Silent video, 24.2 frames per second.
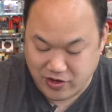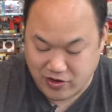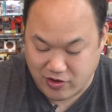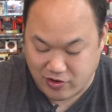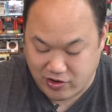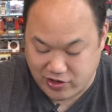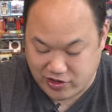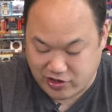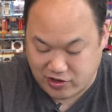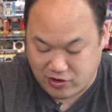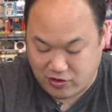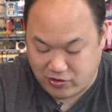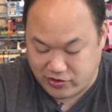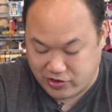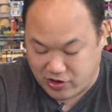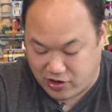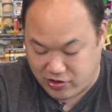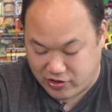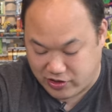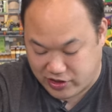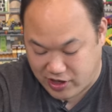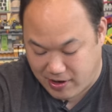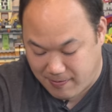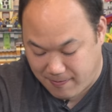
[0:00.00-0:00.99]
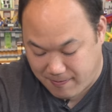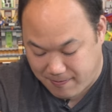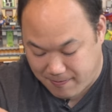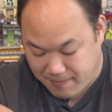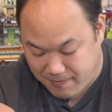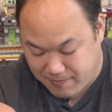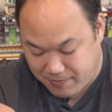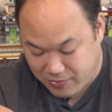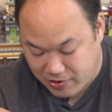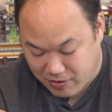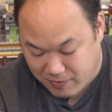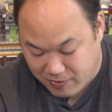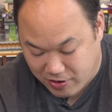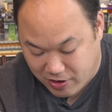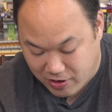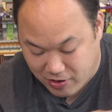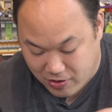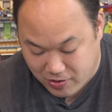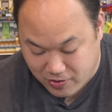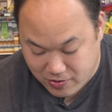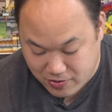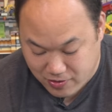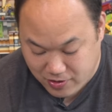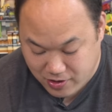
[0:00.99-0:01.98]
So let's close all this up. There we
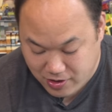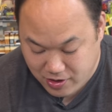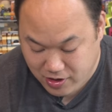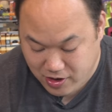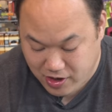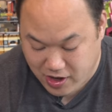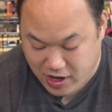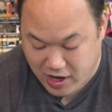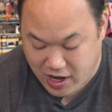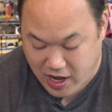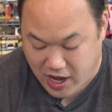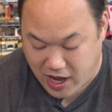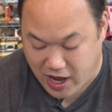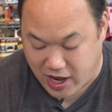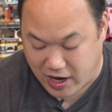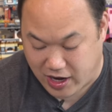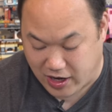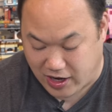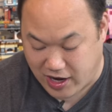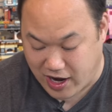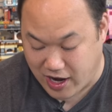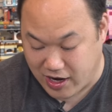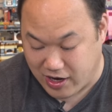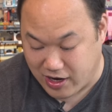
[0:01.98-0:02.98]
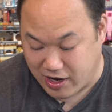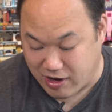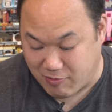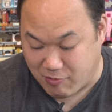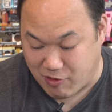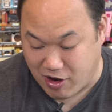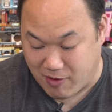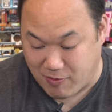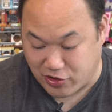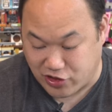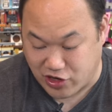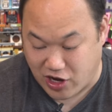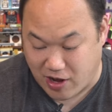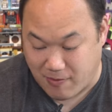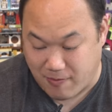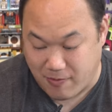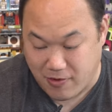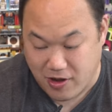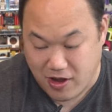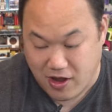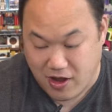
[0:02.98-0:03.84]
go. And again, in the barbershop,